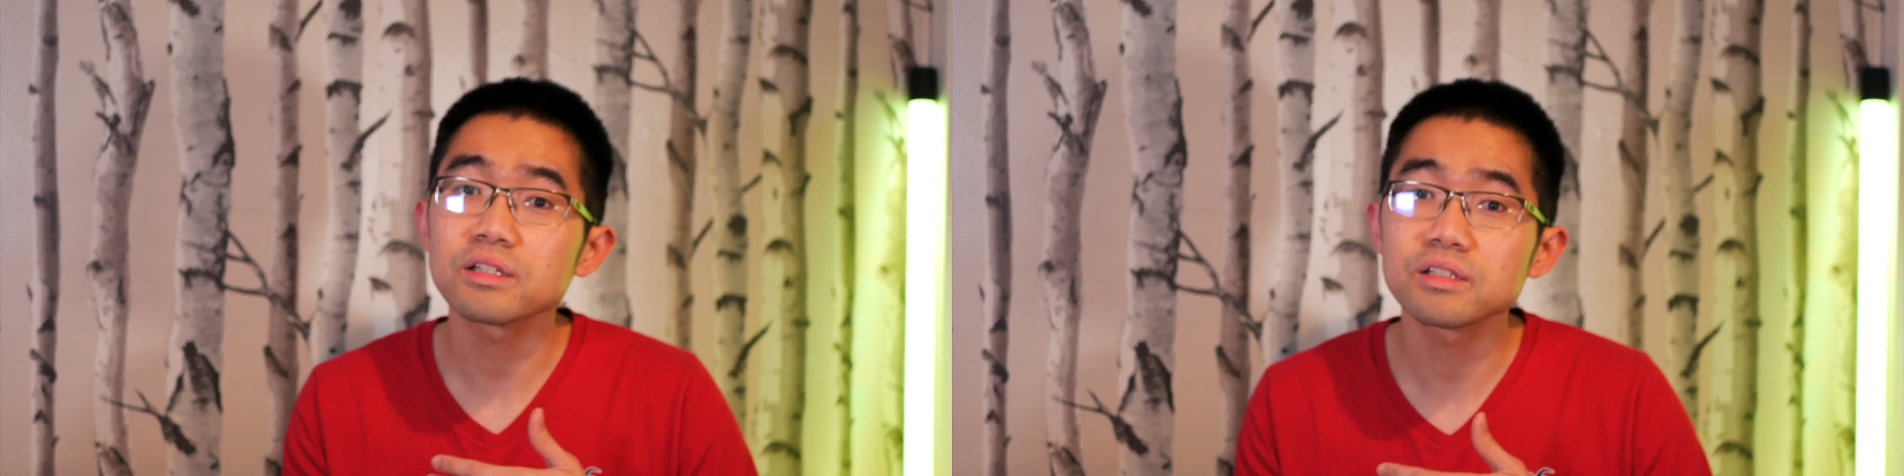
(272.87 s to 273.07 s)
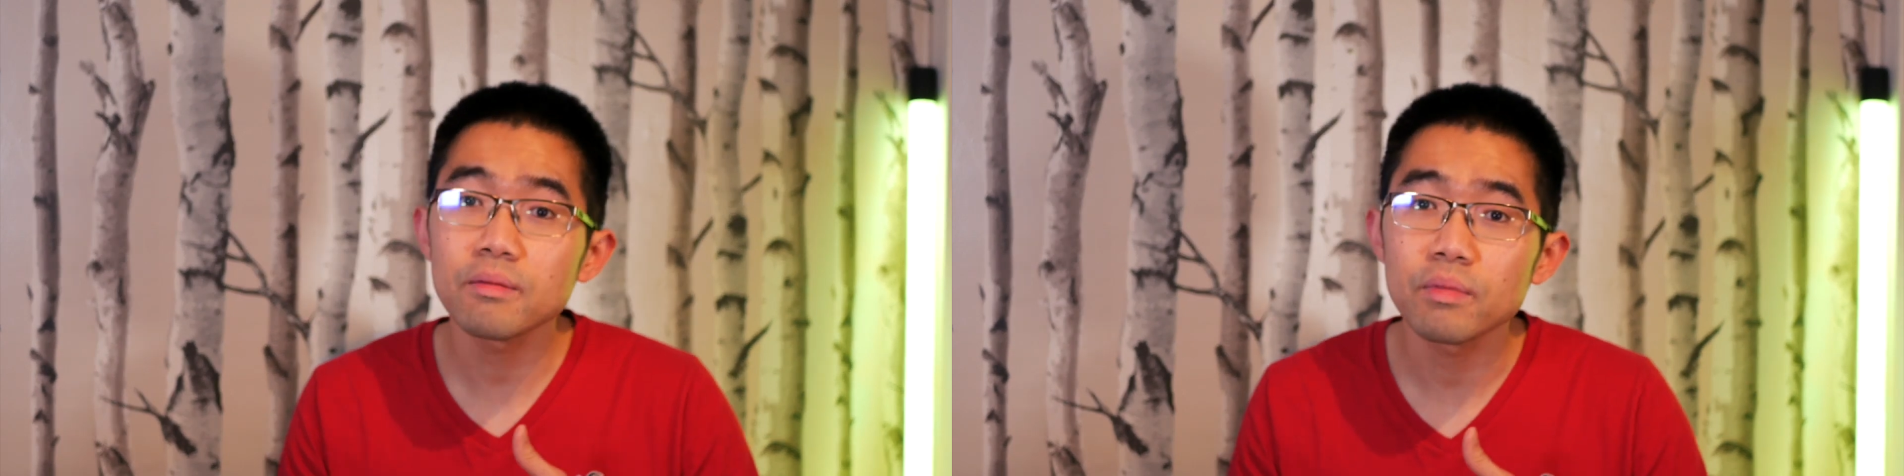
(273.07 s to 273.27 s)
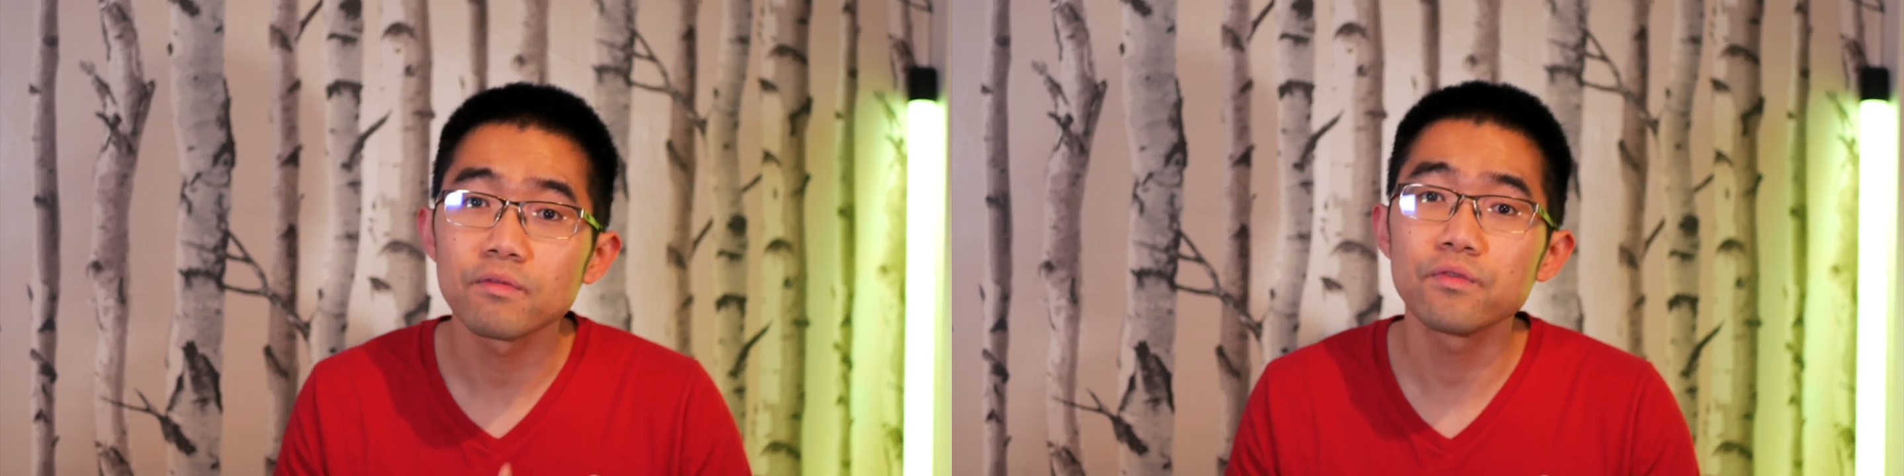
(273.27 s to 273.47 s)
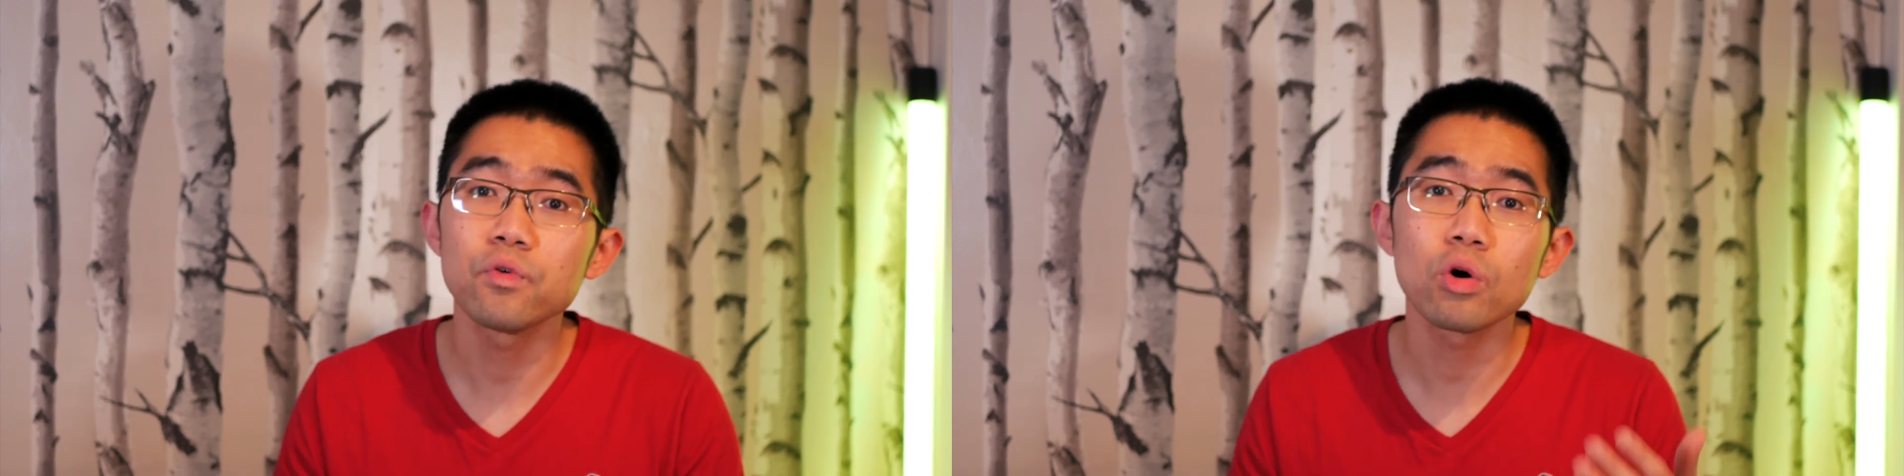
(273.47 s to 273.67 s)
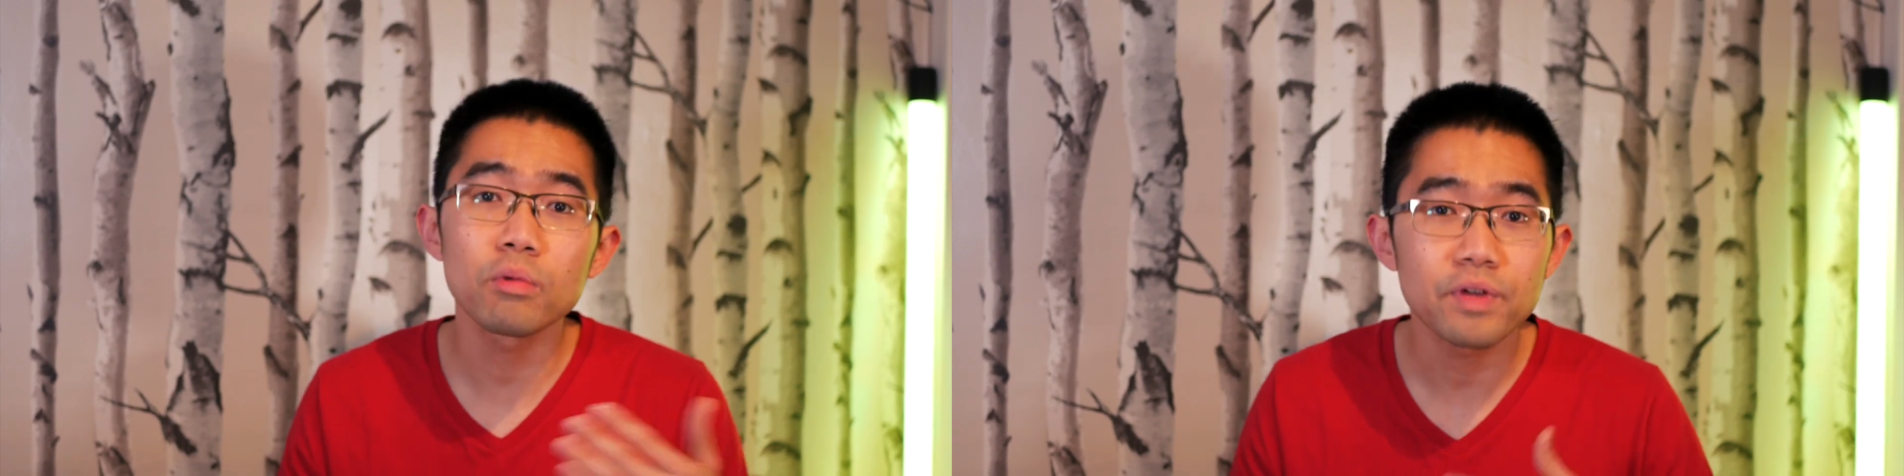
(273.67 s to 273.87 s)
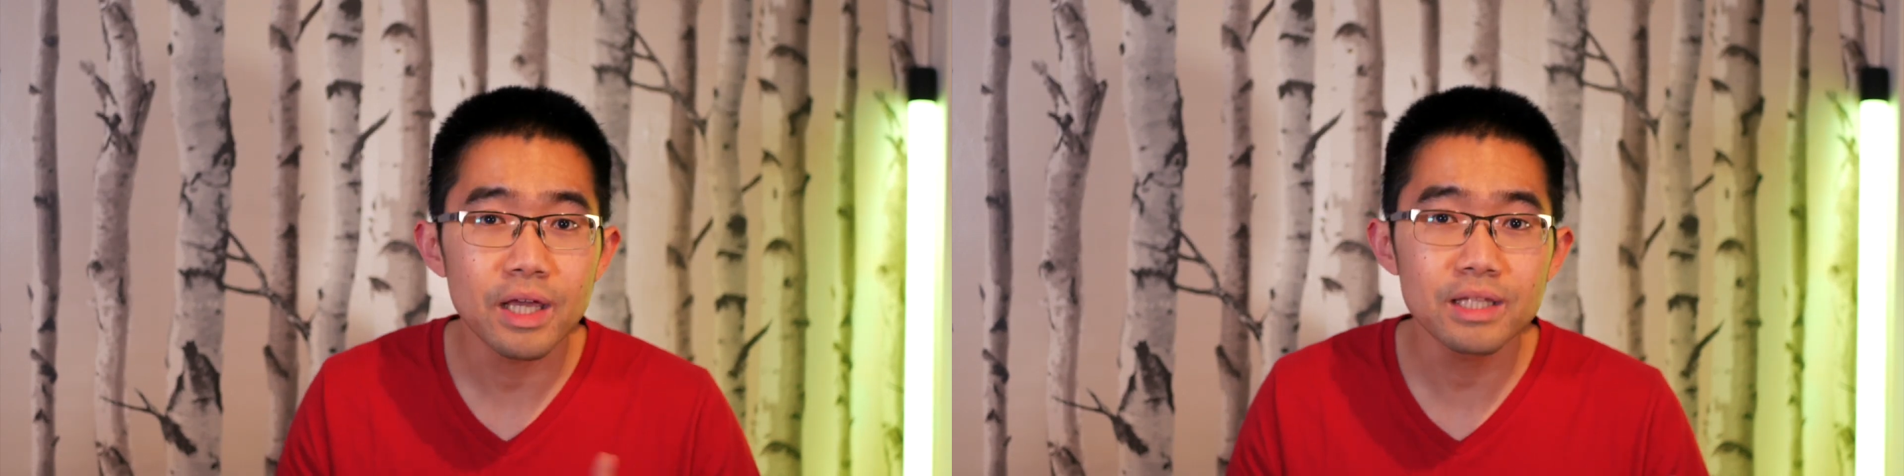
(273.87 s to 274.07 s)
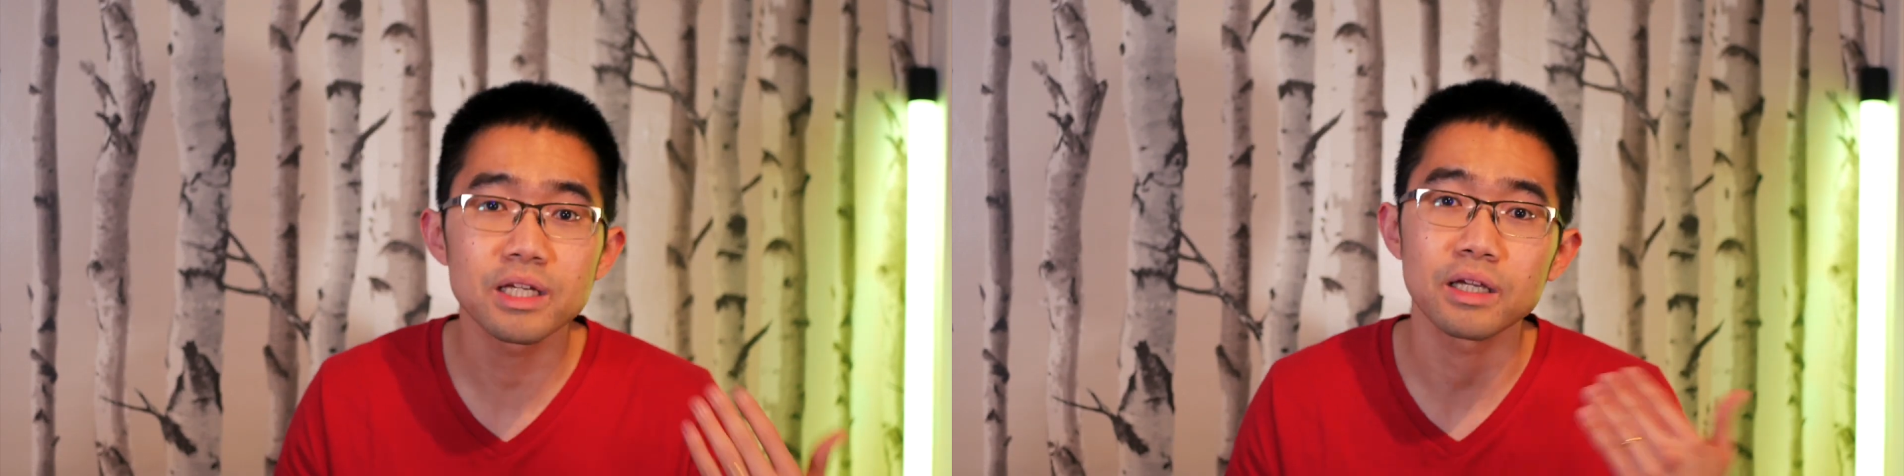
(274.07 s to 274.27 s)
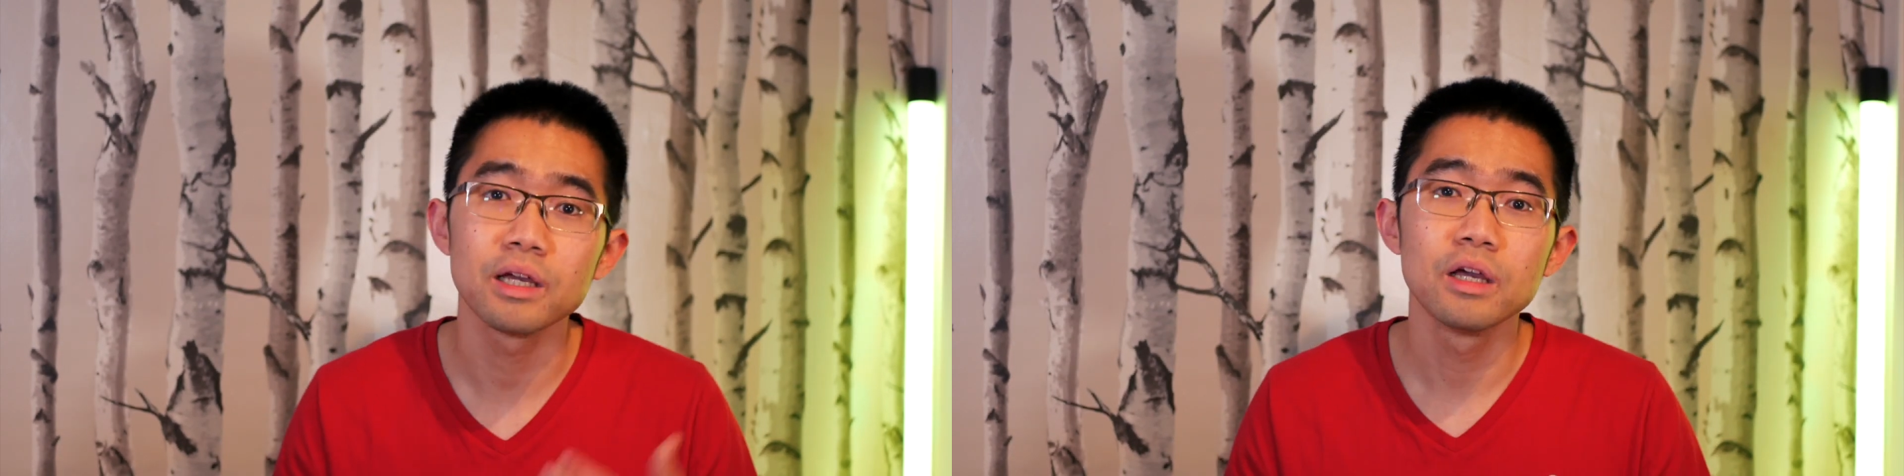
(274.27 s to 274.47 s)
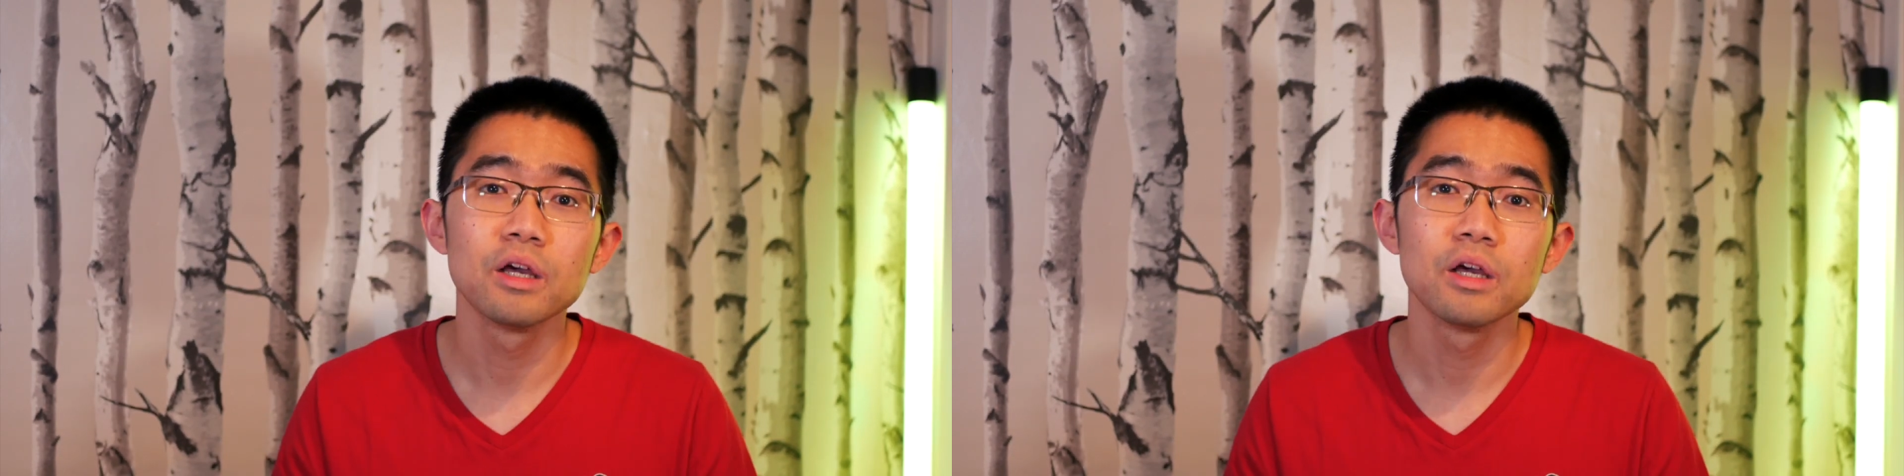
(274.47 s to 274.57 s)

some form of hitting